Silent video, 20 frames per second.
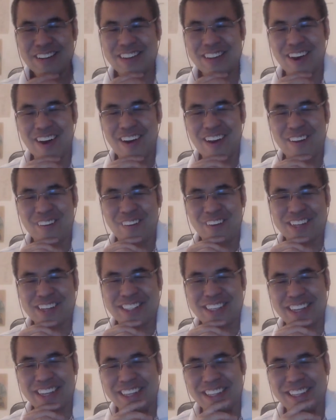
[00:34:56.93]
it
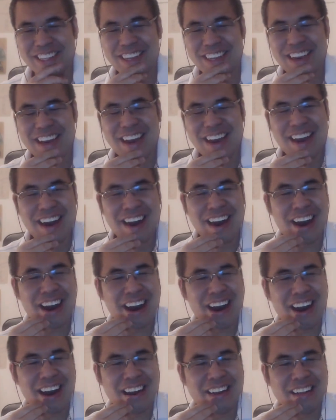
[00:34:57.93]
wasn't. And